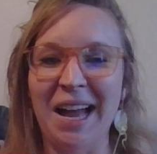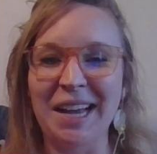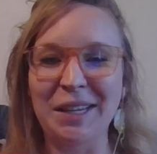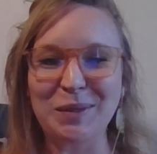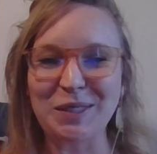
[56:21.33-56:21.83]

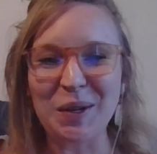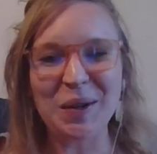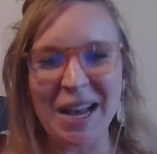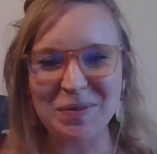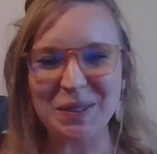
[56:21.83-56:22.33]
I am so
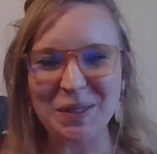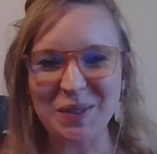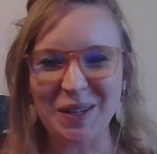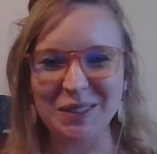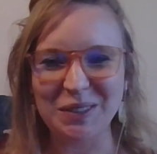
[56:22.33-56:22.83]
happy you
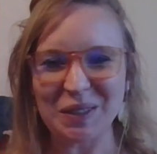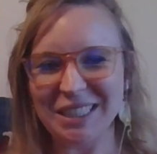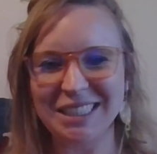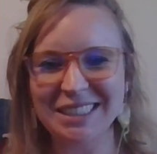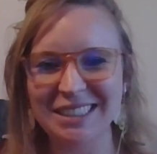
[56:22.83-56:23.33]
all
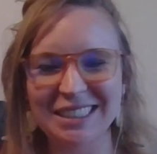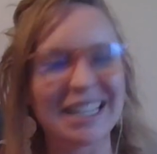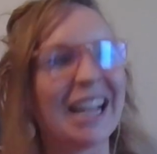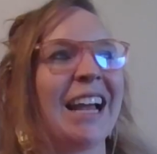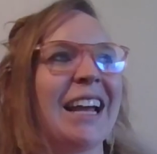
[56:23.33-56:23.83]
joined us
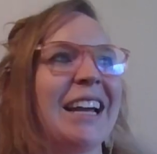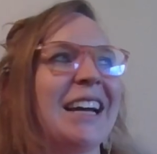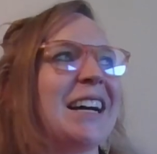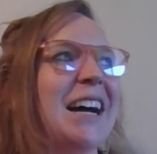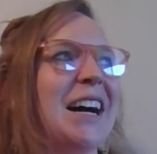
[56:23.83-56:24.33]
today.
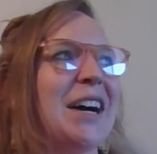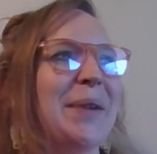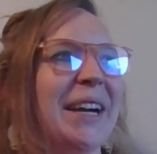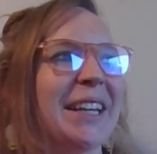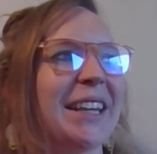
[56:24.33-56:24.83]
Um,
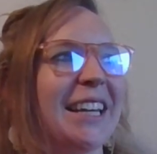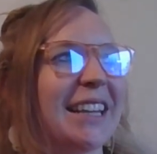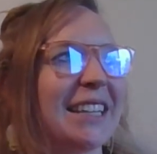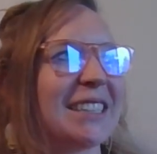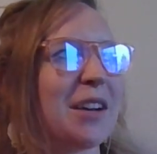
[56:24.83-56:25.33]
I think
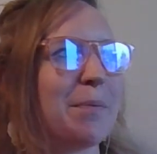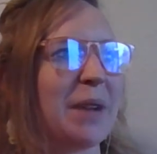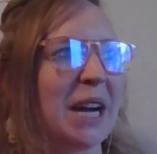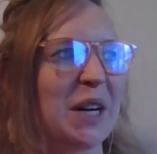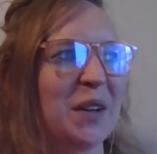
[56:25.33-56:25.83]
that's
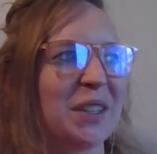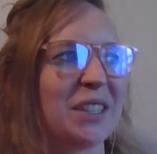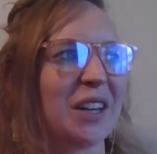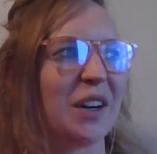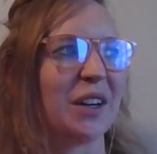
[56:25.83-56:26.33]
about
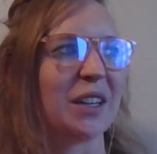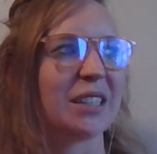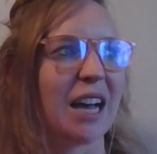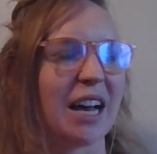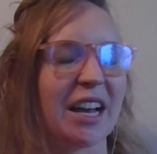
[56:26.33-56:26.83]
our
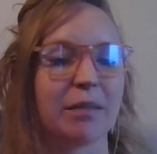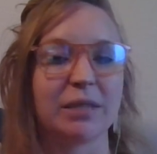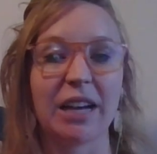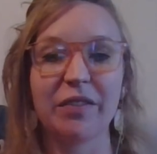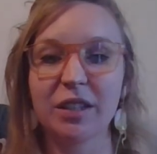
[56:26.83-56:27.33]
time.
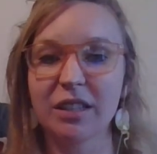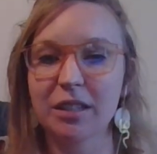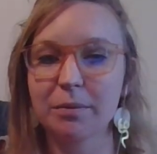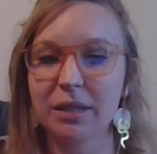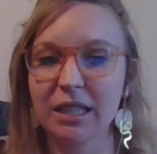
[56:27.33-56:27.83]

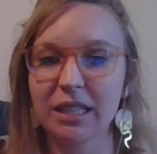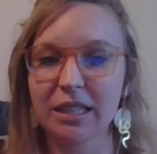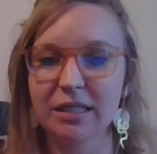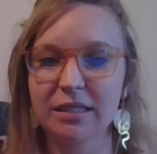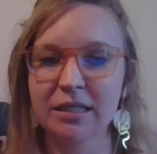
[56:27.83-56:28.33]
Definitely,
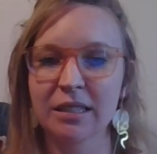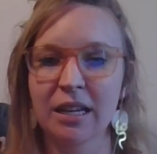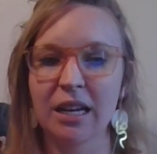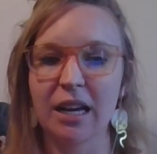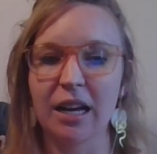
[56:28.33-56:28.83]
please
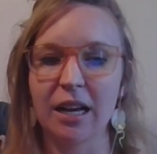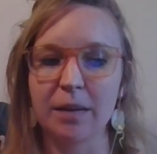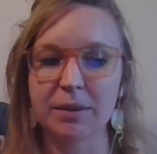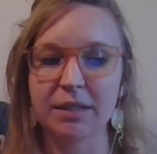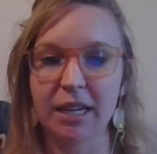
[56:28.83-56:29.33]

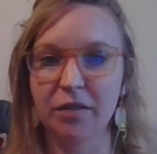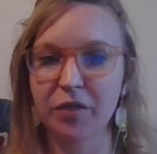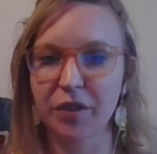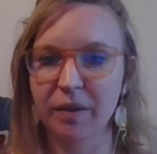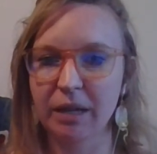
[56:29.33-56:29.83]
um, sign up
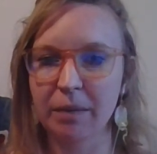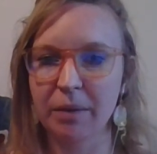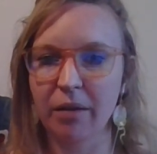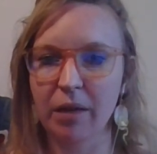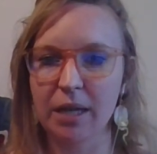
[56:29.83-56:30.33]
for the
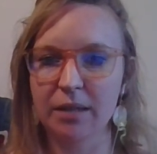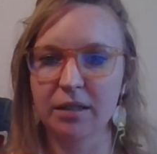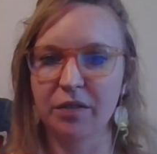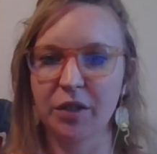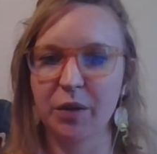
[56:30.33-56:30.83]
email list
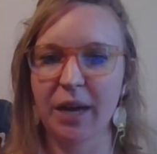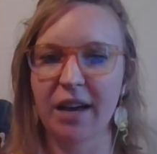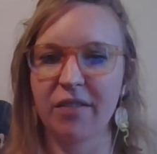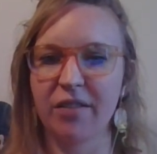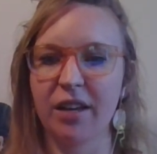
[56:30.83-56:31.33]
if you
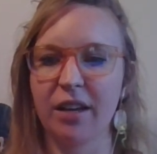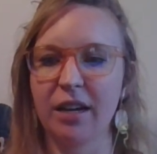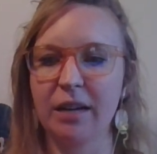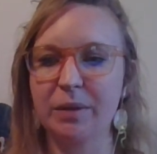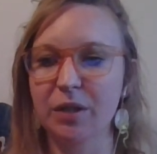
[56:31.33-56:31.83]
haven't.
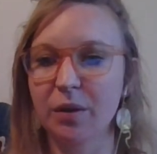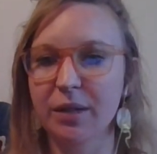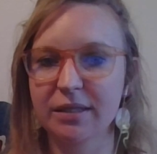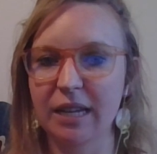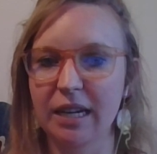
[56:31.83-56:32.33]
I'm so
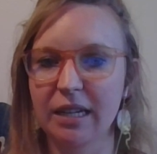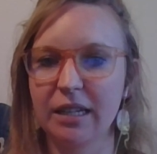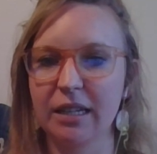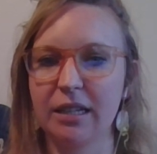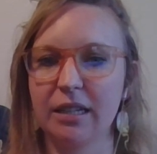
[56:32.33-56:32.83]

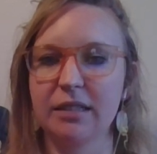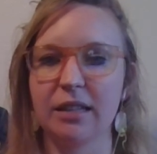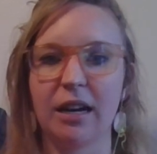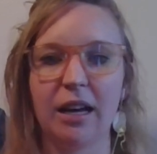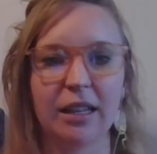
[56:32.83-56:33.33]
excited. It is
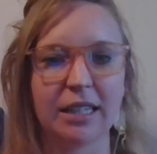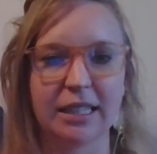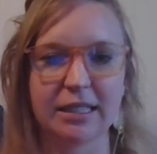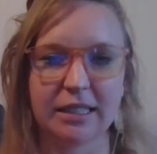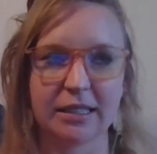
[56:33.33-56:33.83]
the
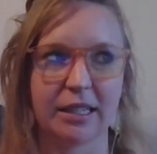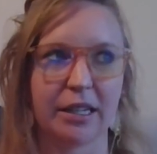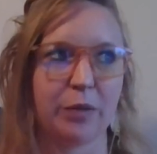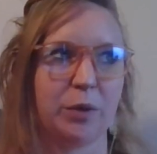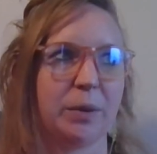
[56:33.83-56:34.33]
holiday season,
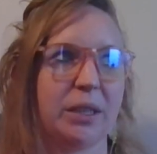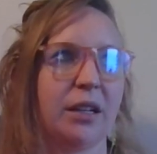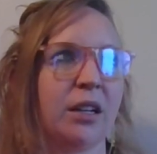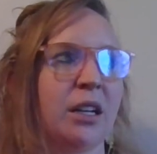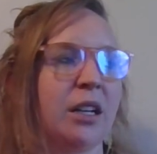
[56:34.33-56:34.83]
and we'll be